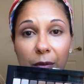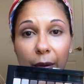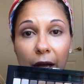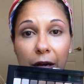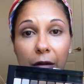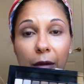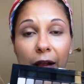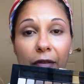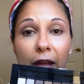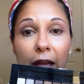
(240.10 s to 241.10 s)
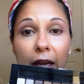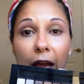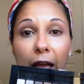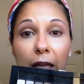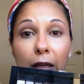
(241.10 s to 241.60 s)
the bottom, and then
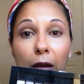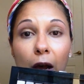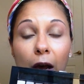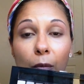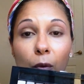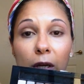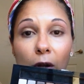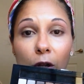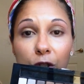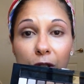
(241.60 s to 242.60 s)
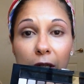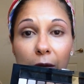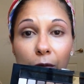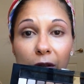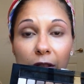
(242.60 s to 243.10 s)
I went
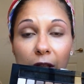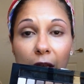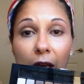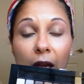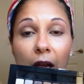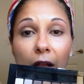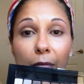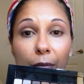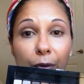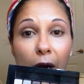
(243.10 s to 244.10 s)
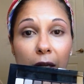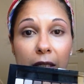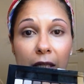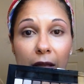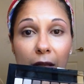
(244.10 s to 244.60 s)
alternate with the
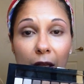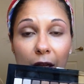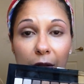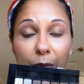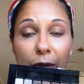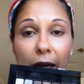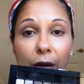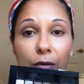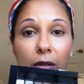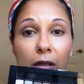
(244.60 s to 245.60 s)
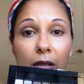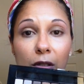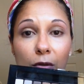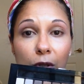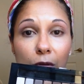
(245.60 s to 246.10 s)
bronze and the brown.
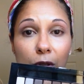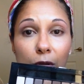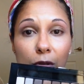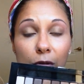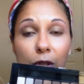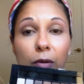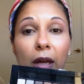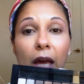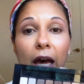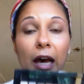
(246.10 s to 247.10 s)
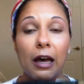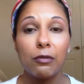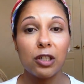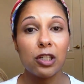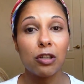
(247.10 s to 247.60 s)
So 2, 2, 2, 2,
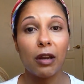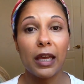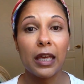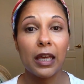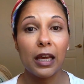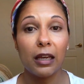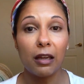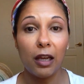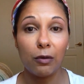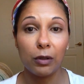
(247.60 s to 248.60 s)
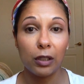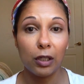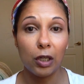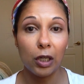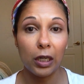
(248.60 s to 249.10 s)
just so that I can get a really
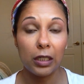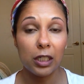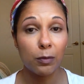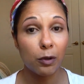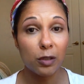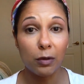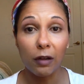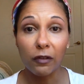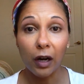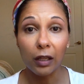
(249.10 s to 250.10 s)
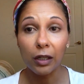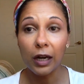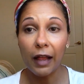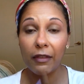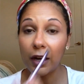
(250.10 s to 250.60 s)
good disbursement of color,
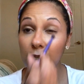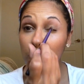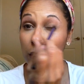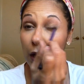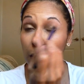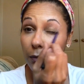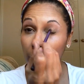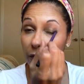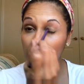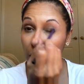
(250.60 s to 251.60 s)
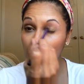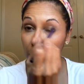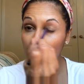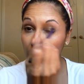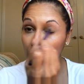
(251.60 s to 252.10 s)
and then I just went ahead and buffed it in
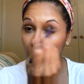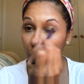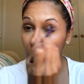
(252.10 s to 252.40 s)
my